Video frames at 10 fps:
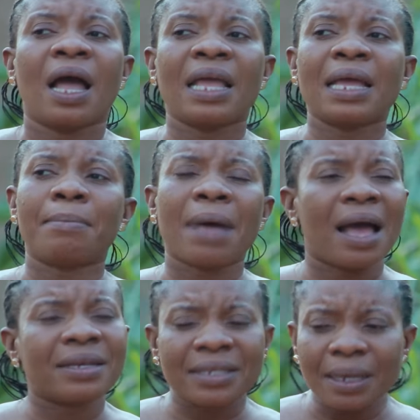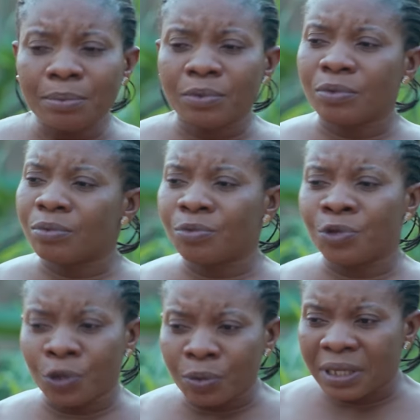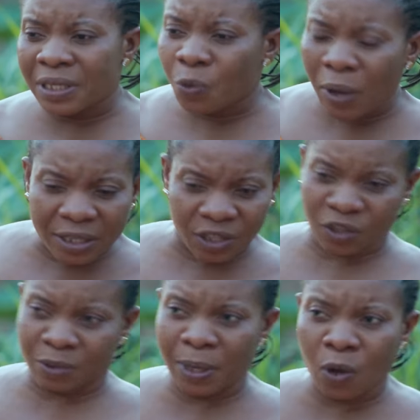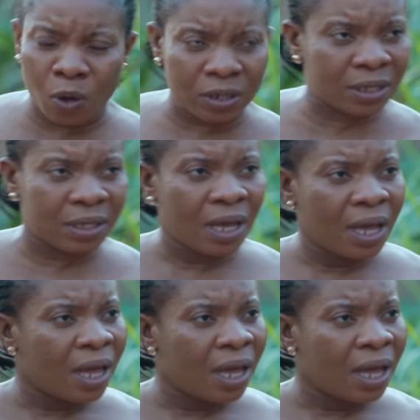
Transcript: I am asking you these questions because